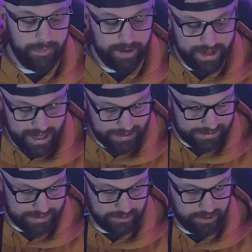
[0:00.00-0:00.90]
The
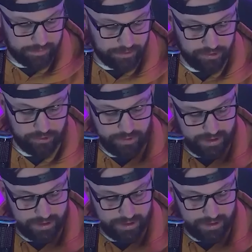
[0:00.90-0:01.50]
next, number 2,